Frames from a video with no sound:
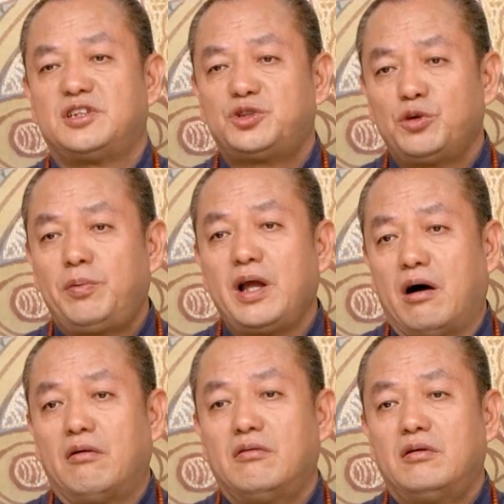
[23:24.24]
If it
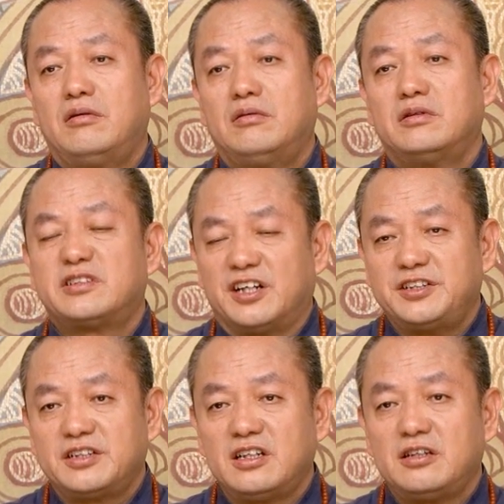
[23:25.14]
can't be solved
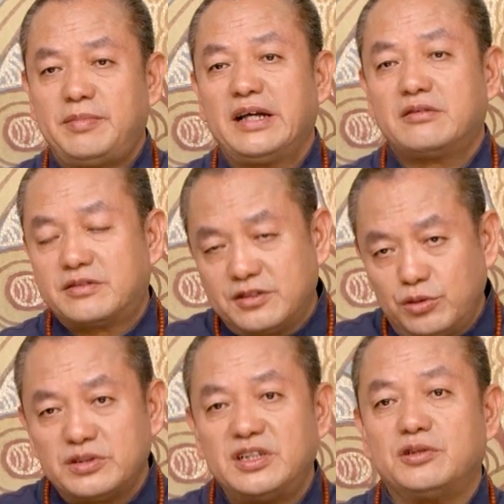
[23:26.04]
now, it
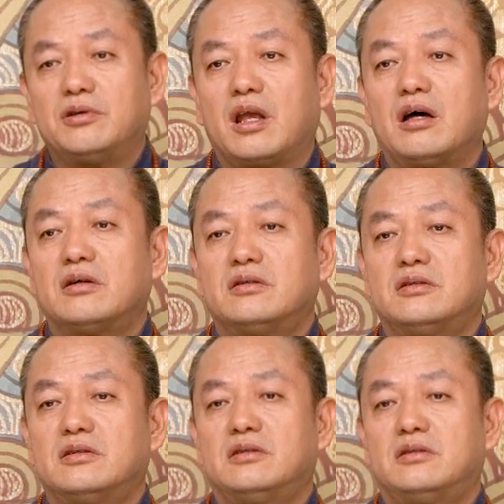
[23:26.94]
will be within a
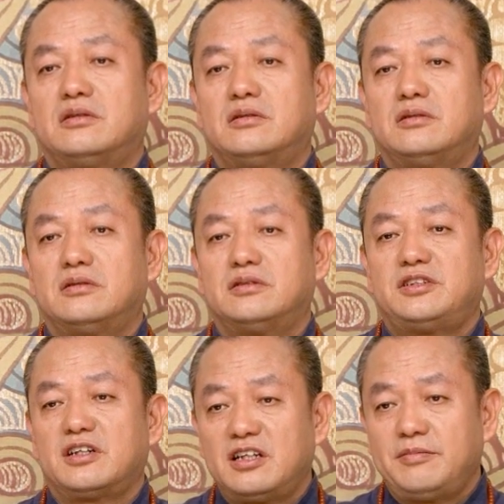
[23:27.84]
week.
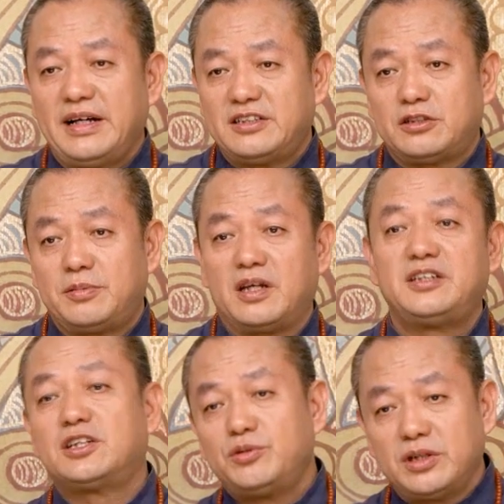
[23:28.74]
If a week
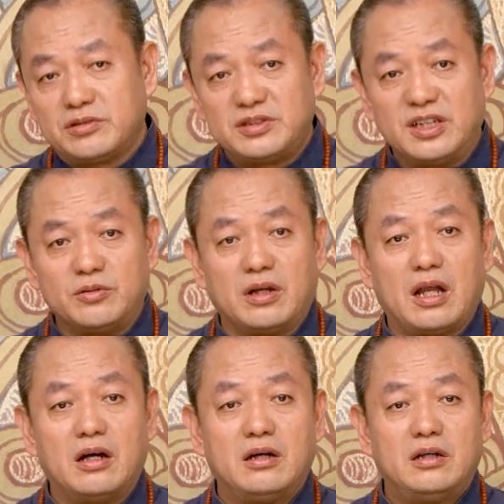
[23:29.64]
is too short,
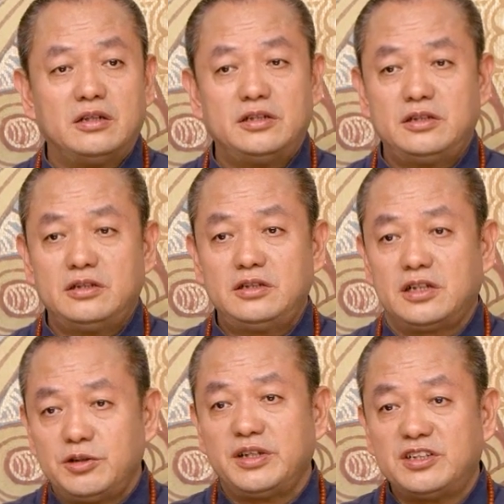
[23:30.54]
a month
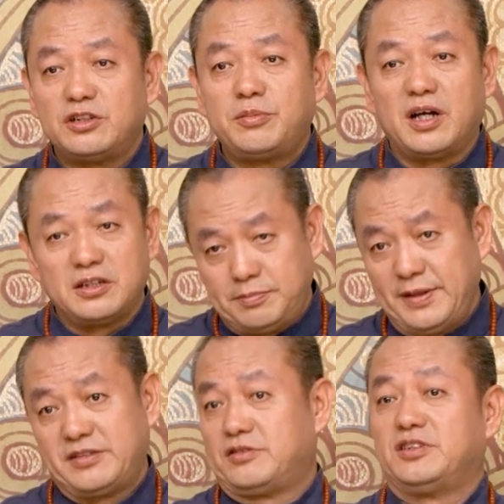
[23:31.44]
or a lifetime
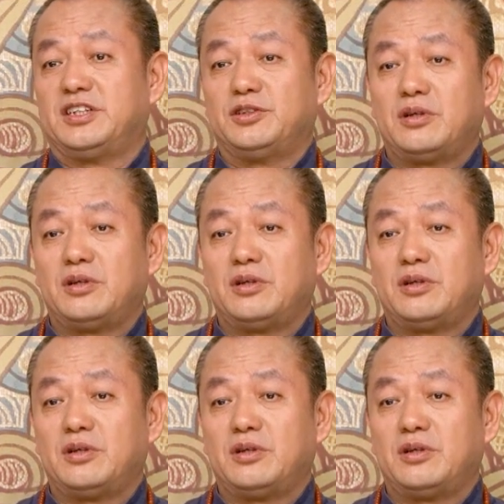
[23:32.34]
will do.